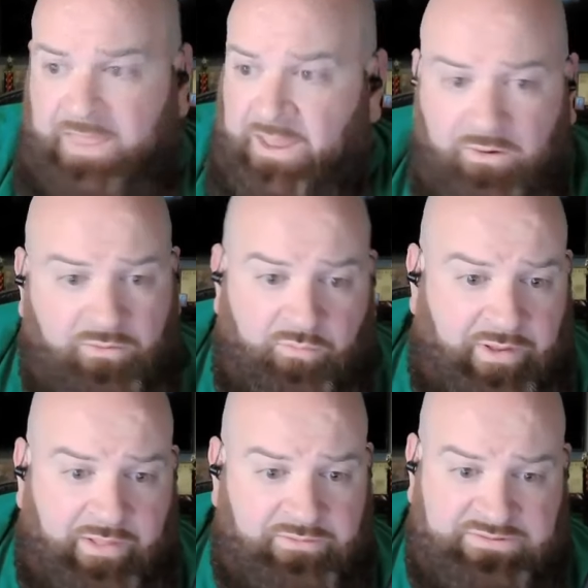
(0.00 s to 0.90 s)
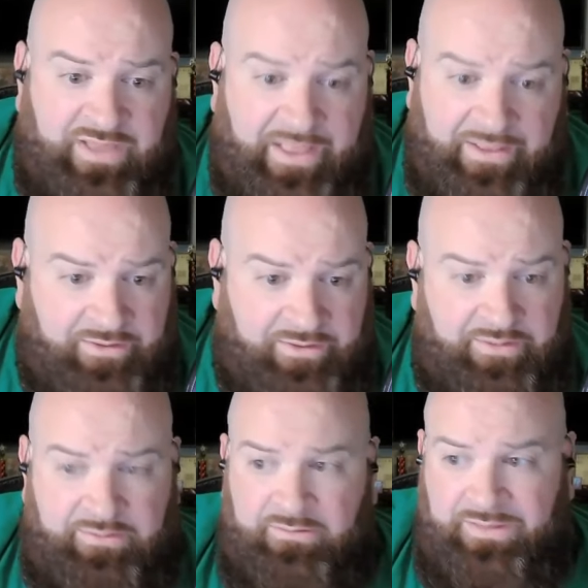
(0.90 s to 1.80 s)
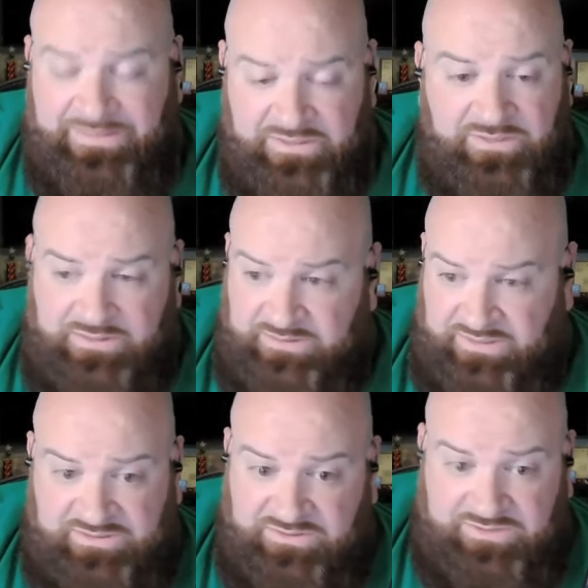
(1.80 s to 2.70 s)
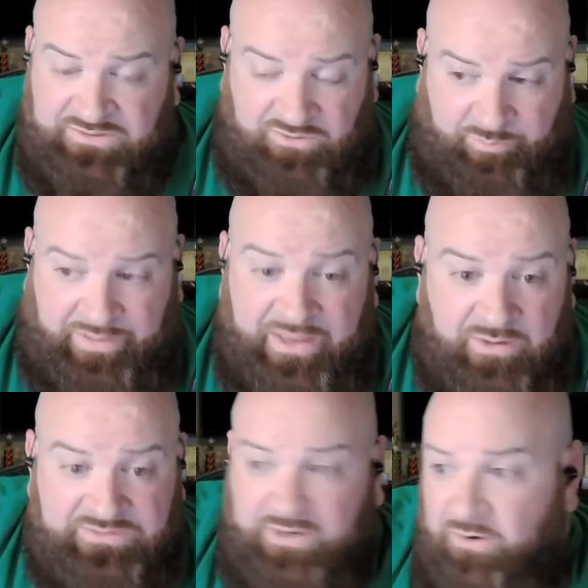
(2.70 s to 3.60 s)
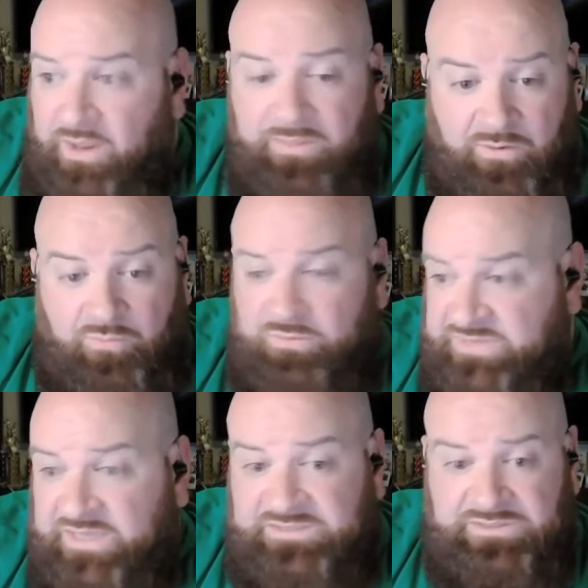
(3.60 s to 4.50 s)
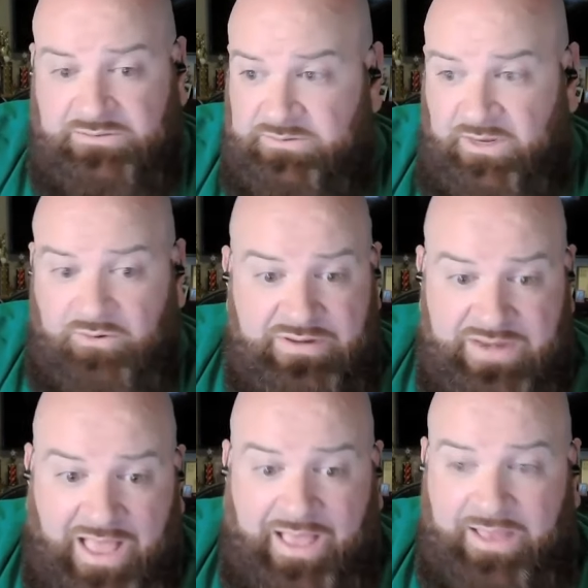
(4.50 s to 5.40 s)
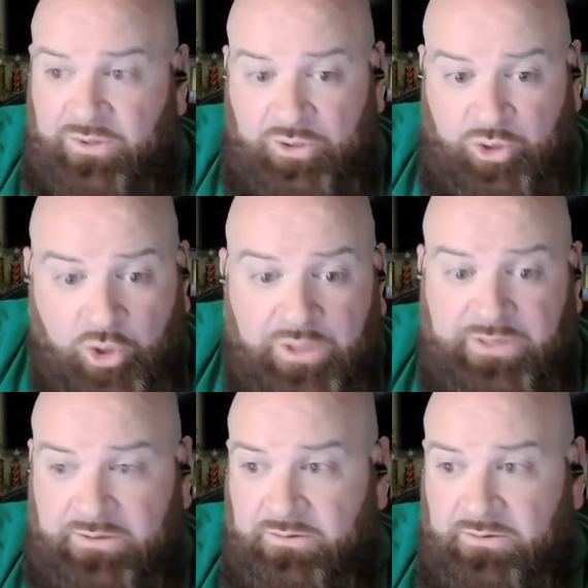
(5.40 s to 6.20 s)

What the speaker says: Erica Wheeler's not good. Like, these are players that are in their rotation. They're not good.